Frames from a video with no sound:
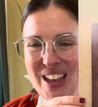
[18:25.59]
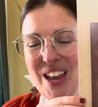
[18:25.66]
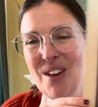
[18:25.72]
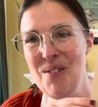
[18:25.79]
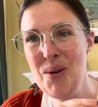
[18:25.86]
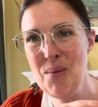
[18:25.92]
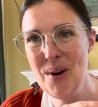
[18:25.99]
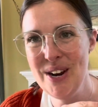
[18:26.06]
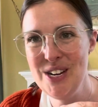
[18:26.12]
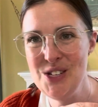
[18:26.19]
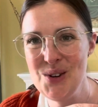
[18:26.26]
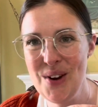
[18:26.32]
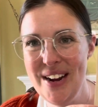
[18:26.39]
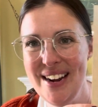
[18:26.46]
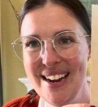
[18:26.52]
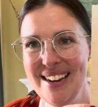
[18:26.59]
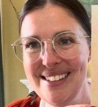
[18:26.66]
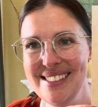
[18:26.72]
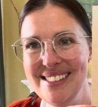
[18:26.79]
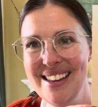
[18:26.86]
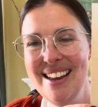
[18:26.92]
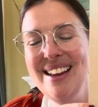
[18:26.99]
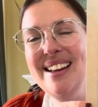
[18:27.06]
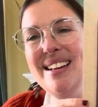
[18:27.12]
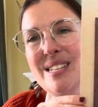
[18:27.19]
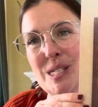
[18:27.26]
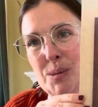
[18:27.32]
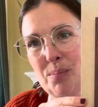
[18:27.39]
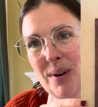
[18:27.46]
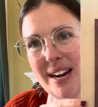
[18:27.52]
If you want to join us,
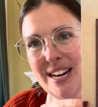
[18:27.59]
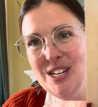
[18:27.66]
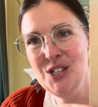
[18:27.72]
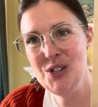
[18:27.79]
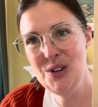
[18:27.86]
spring is